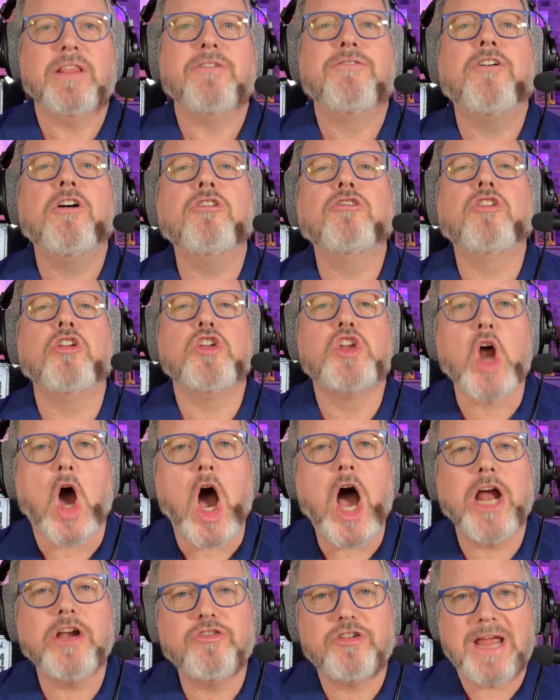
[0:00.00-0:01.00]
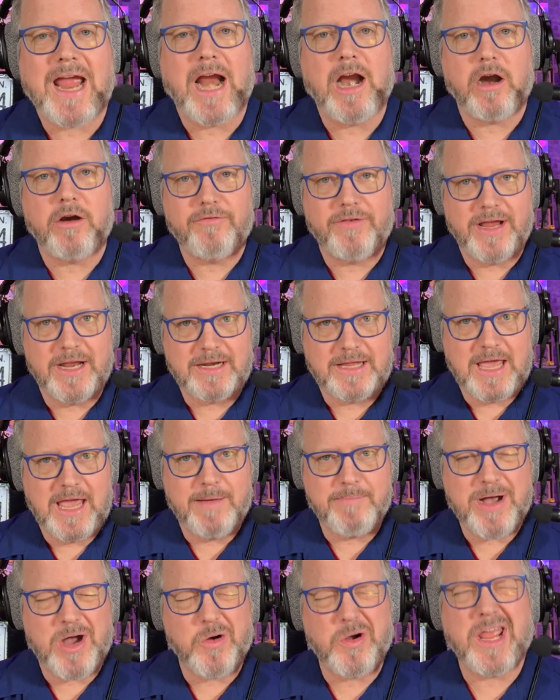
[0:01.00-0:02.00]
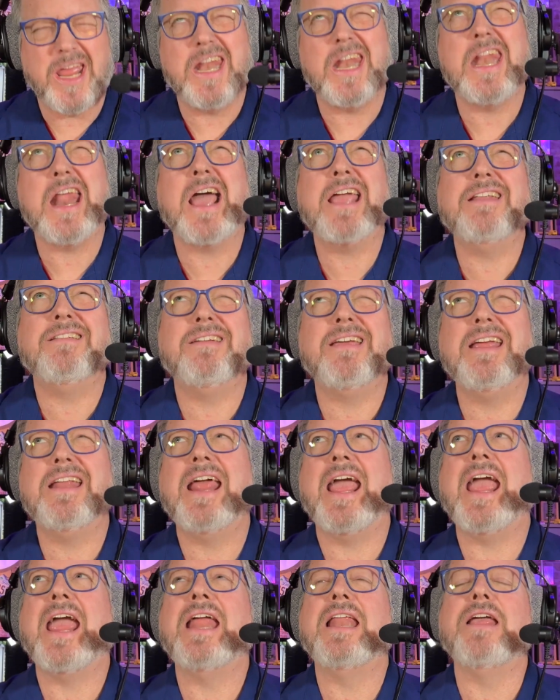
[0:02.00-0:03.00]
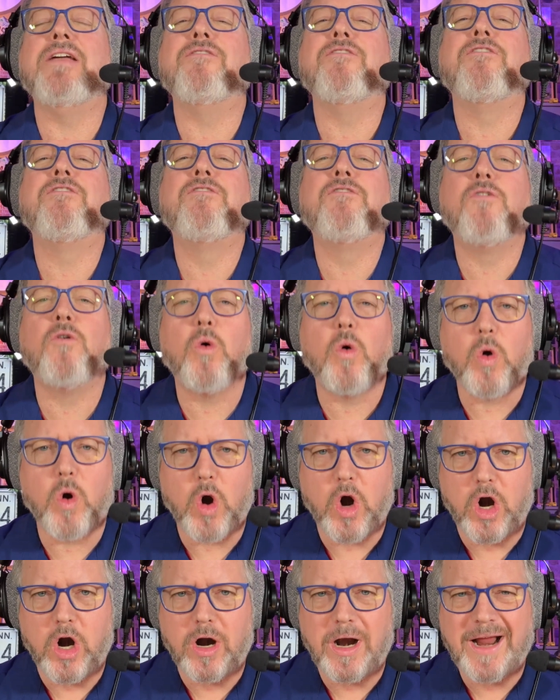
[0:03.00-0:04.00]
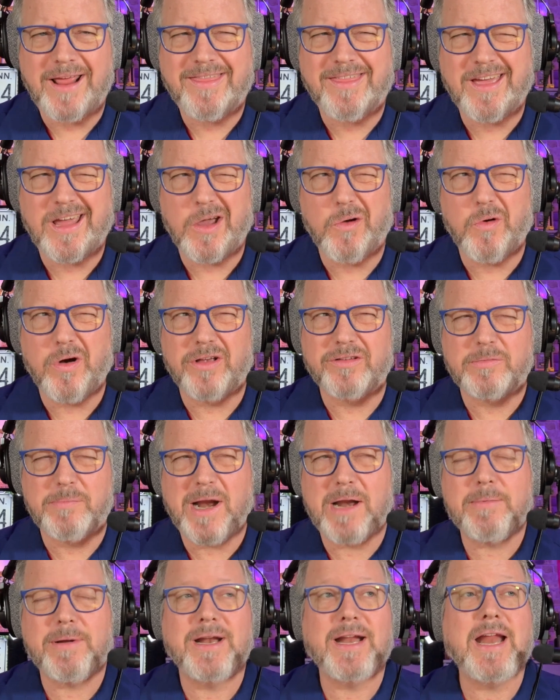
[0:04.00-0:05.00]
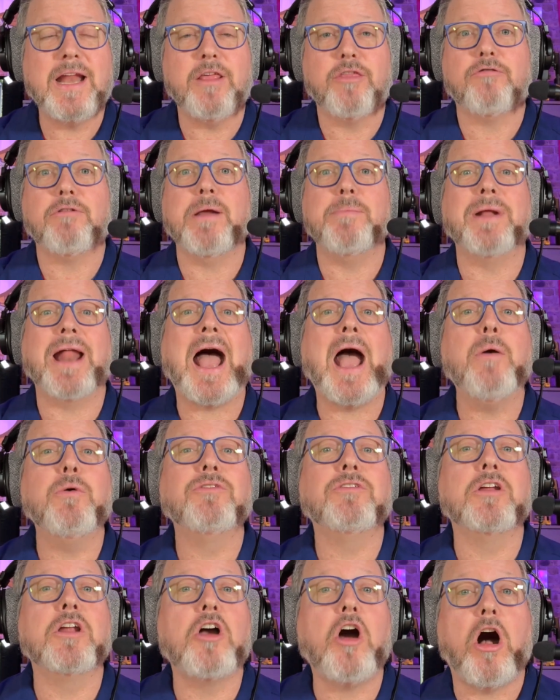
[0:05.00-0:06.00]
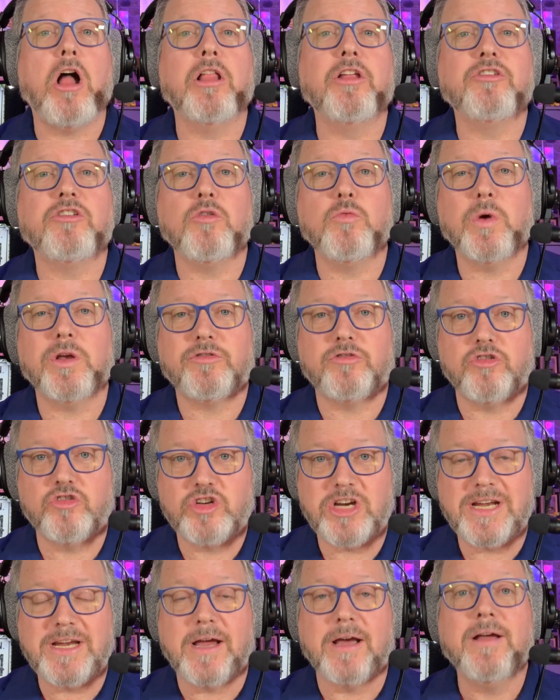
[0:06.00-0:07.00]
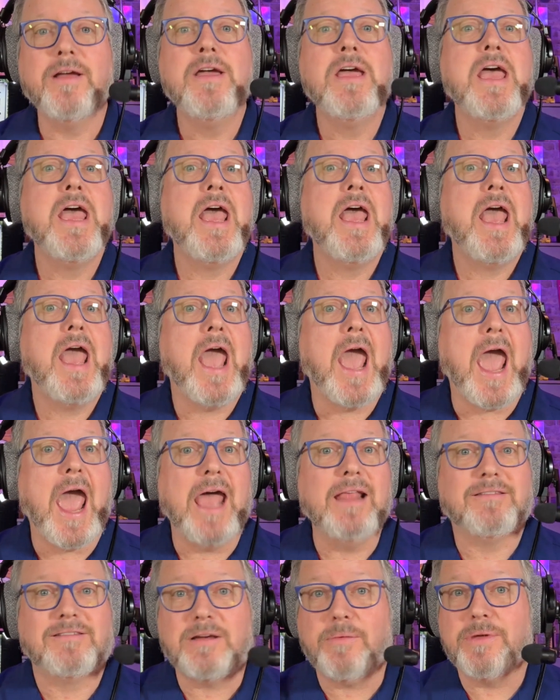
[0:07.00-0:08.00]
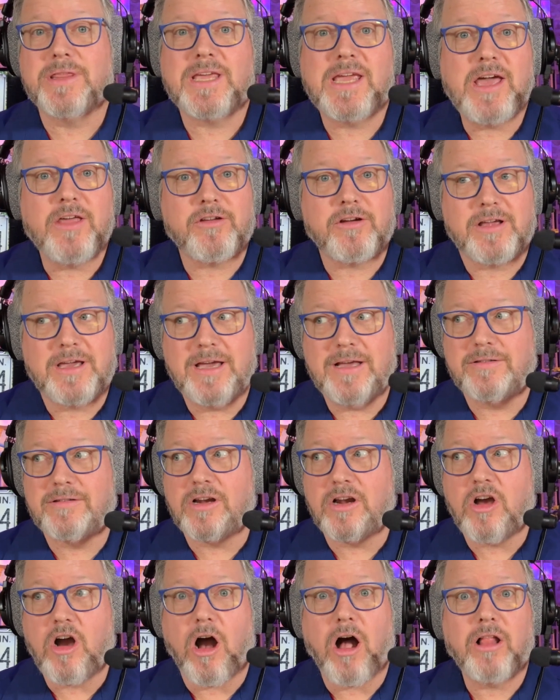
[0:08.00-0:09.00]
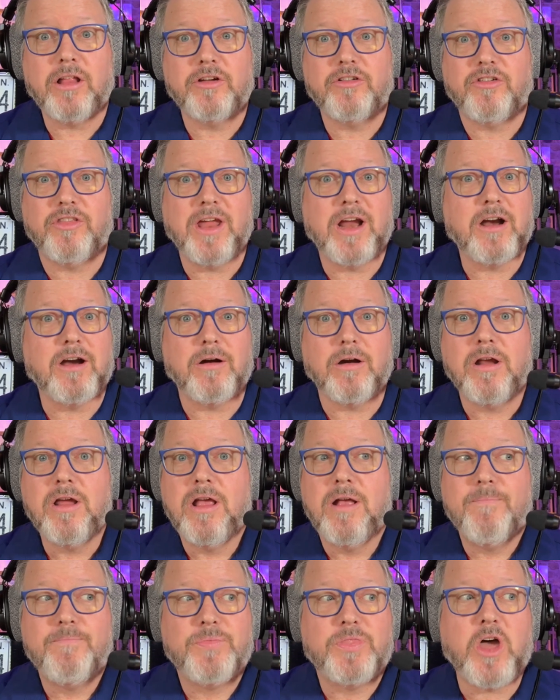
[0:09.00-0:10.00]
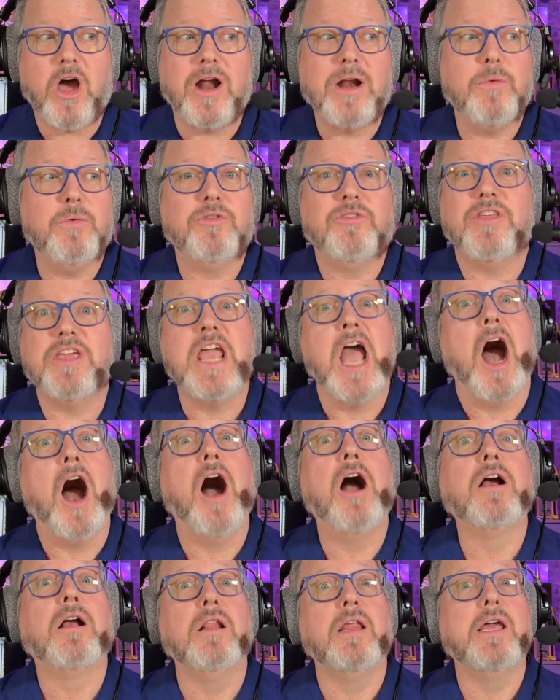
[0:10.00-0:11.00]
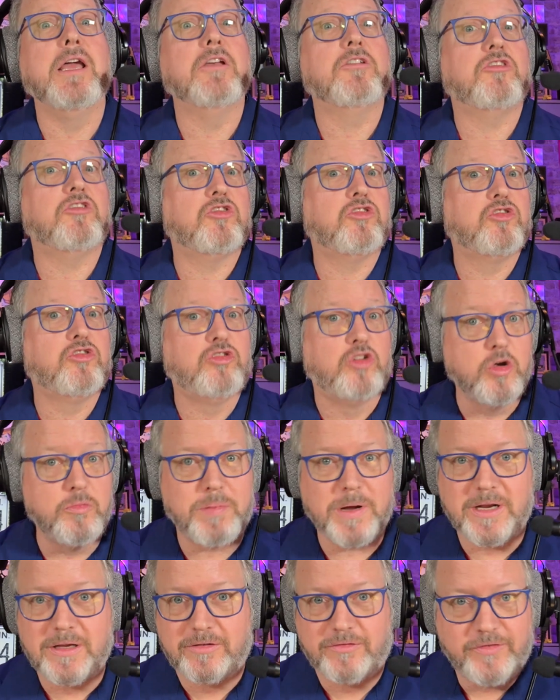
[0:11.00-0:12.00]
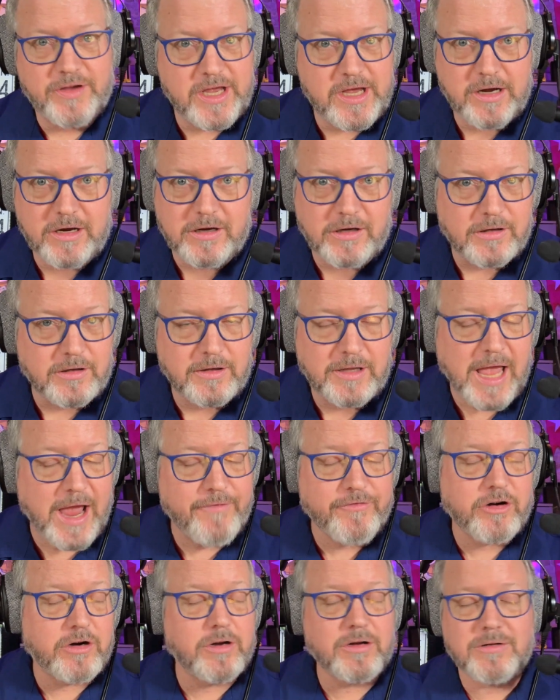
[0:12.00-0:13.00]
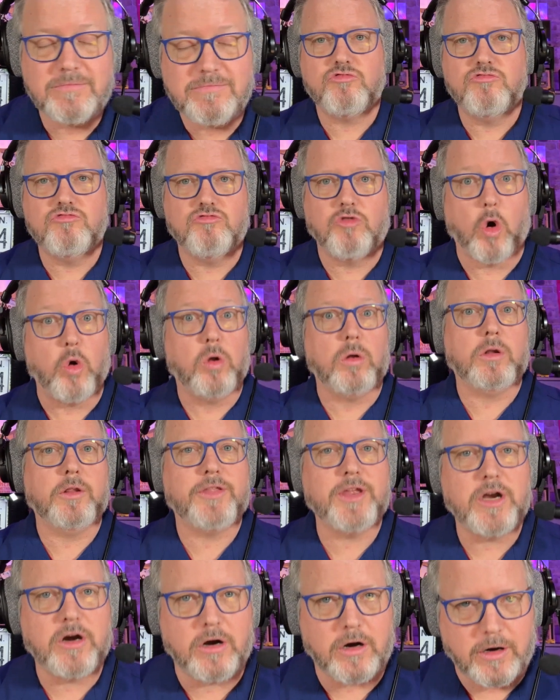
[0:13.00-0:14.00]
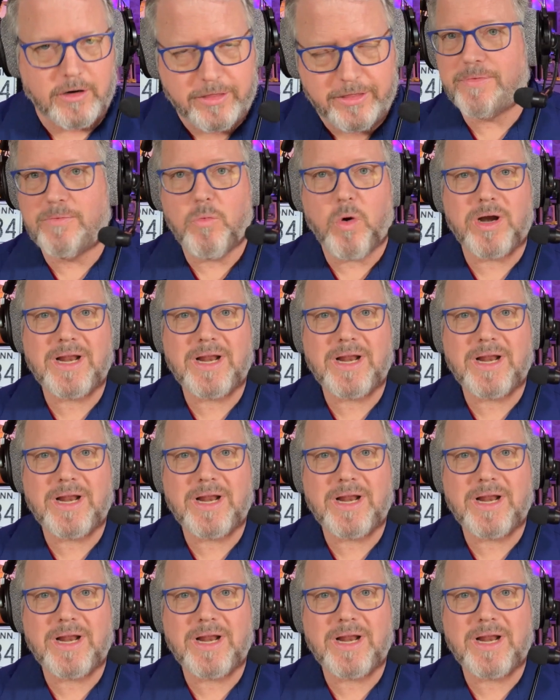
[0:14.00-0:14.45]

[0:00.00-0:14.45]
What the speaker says: the first Dodge Caravan came out in 1984, I think it was. It might have been in 83, but I was in college in West Virginia. And some of the other kids in college there thought it was the ugliest, stupidest vehicle ever to roll the earth. One